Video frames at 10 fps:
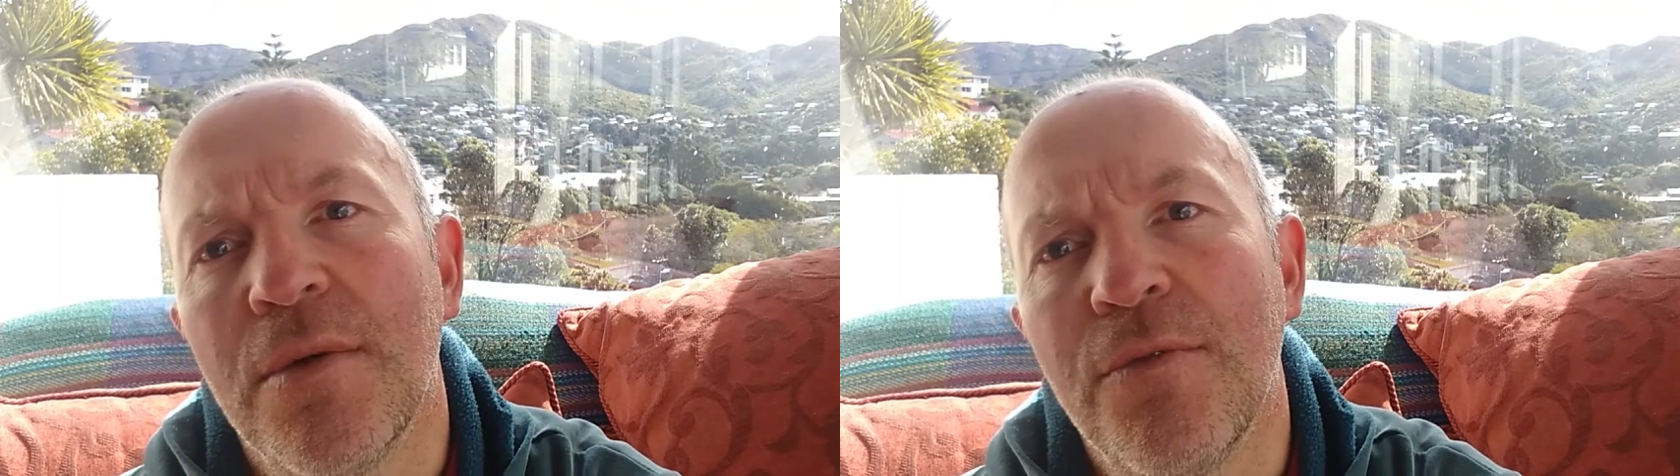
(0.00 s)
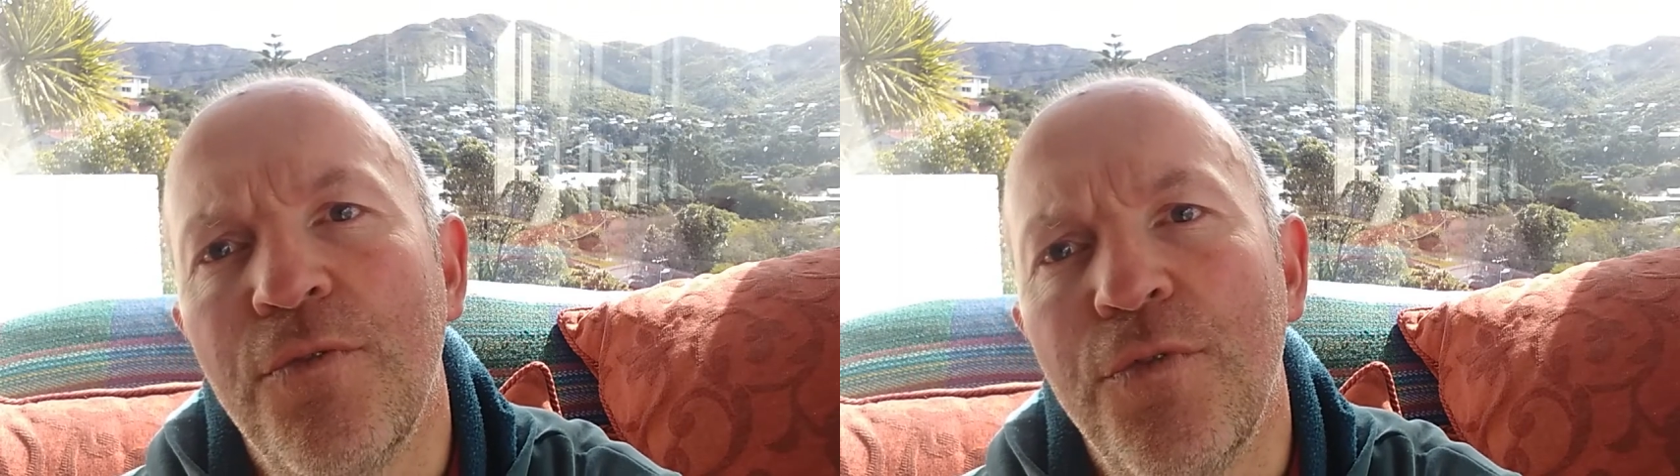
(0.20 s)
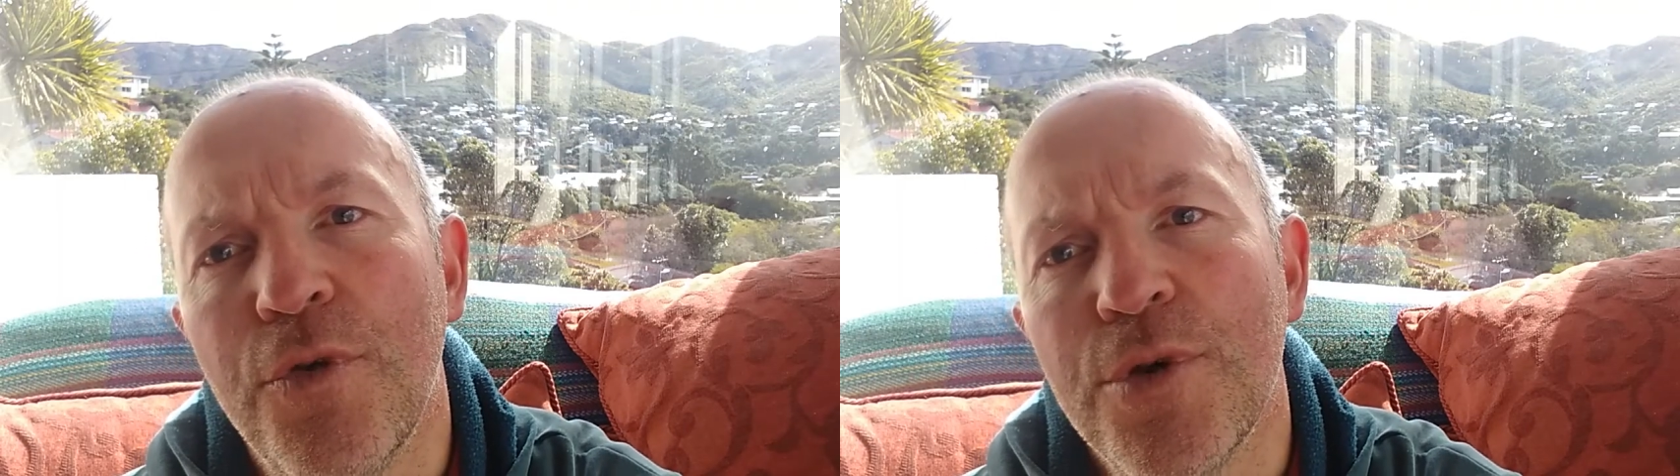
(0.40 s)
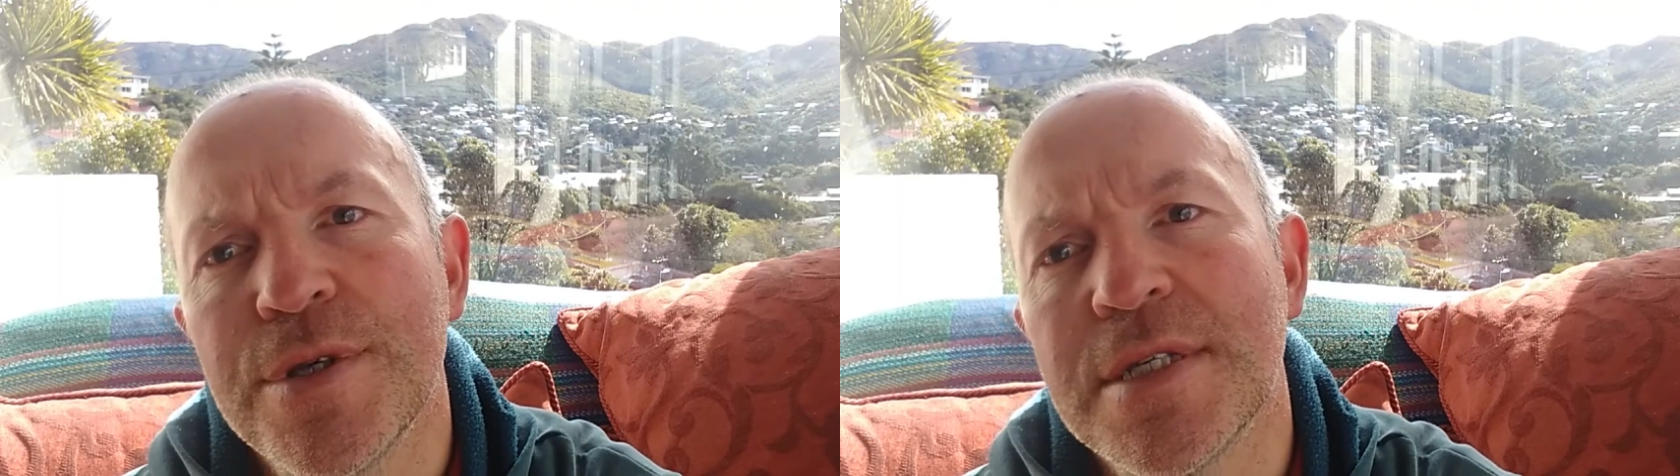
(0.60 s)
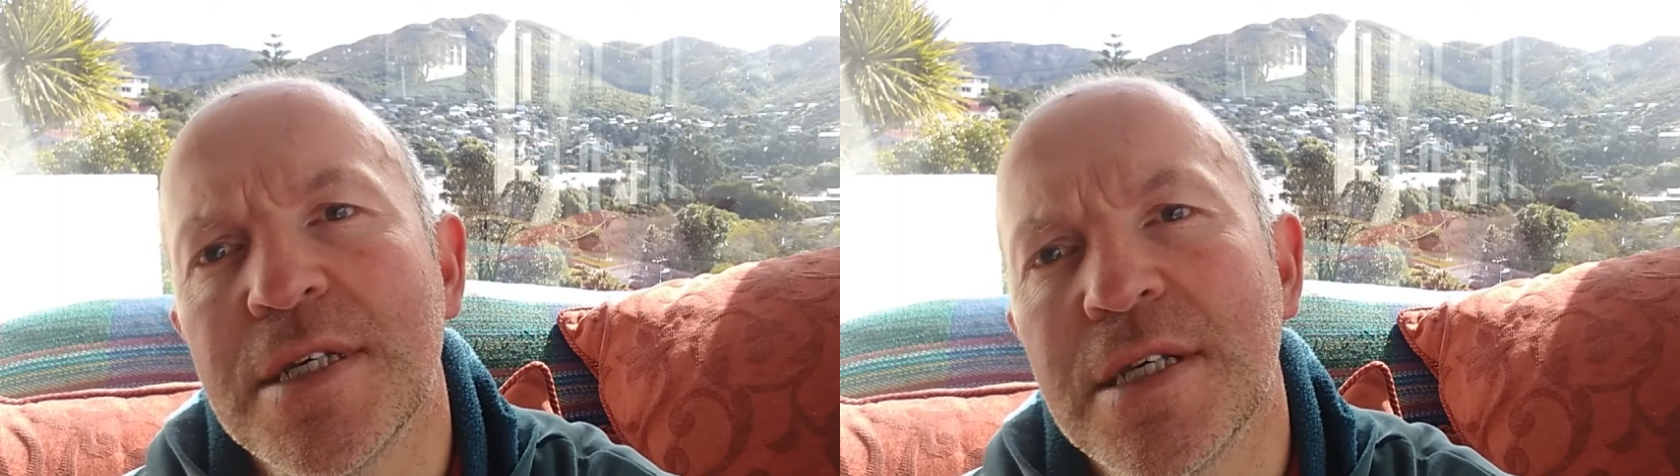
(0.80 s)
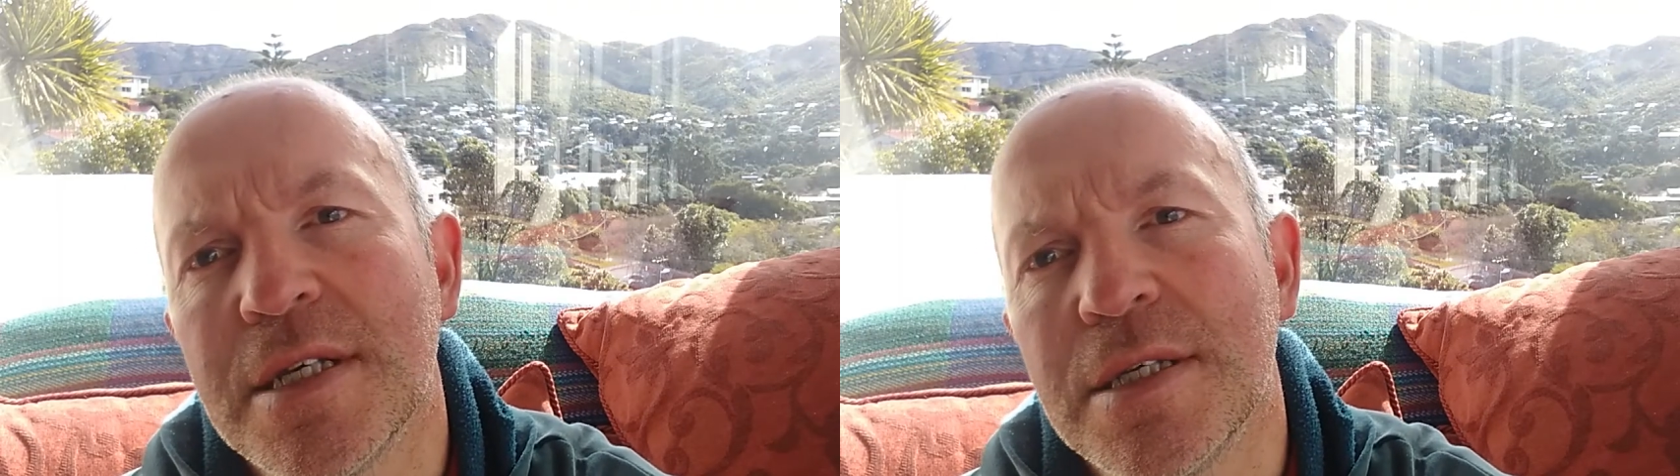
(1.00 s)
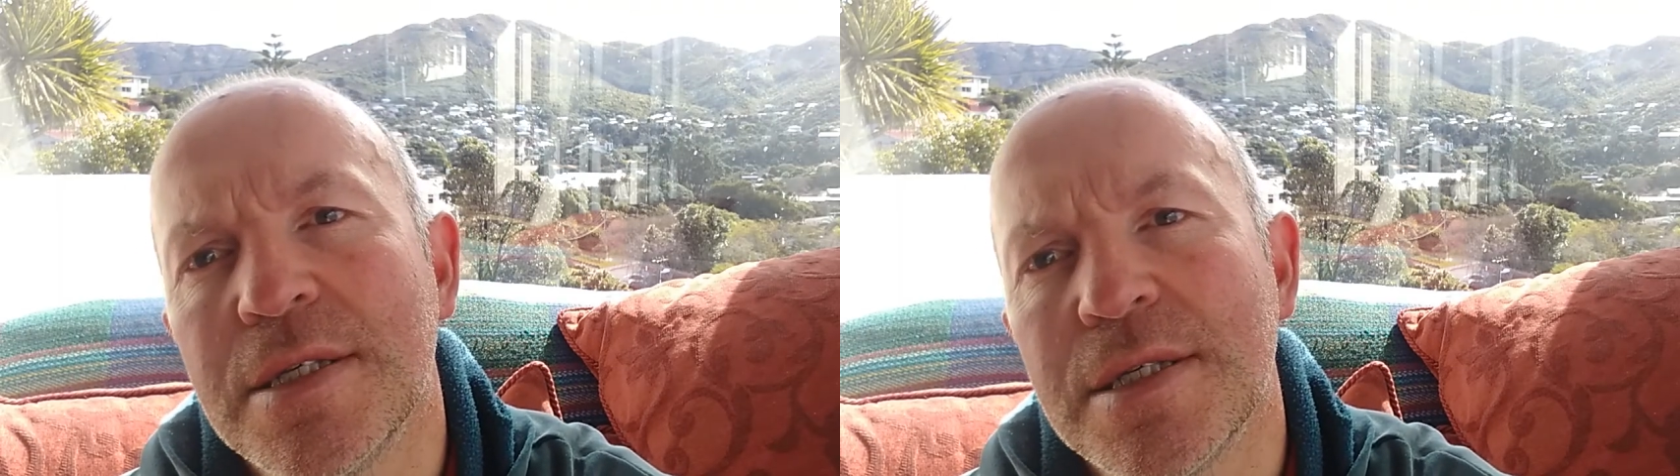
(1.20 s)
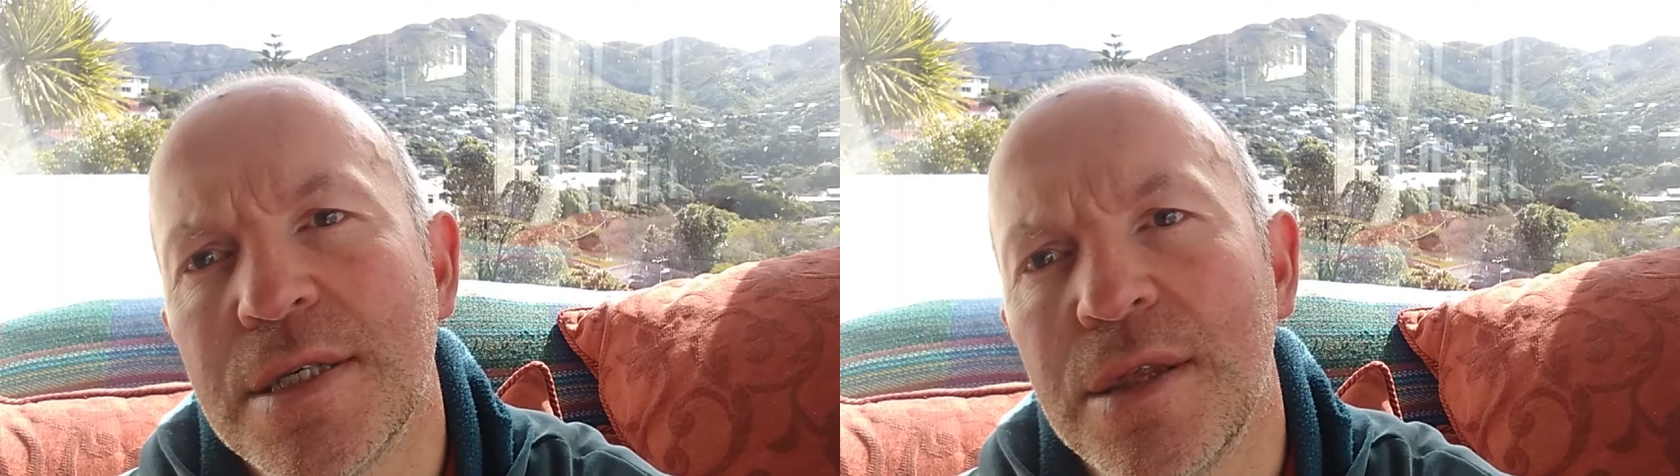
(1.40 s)

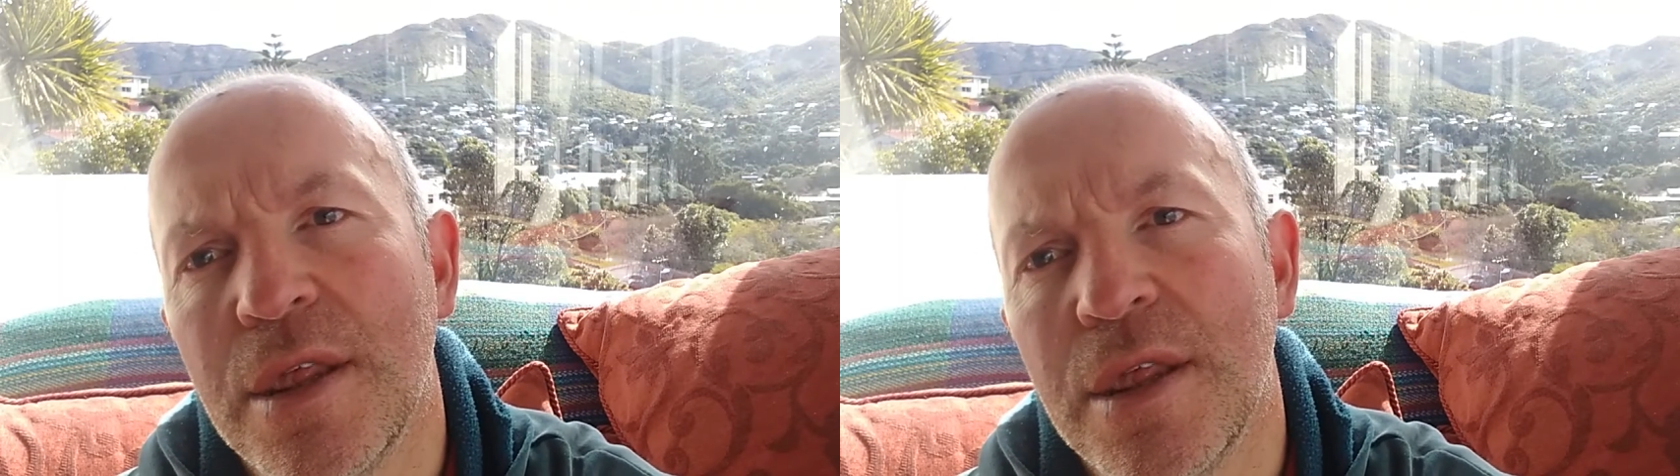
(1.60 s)
versus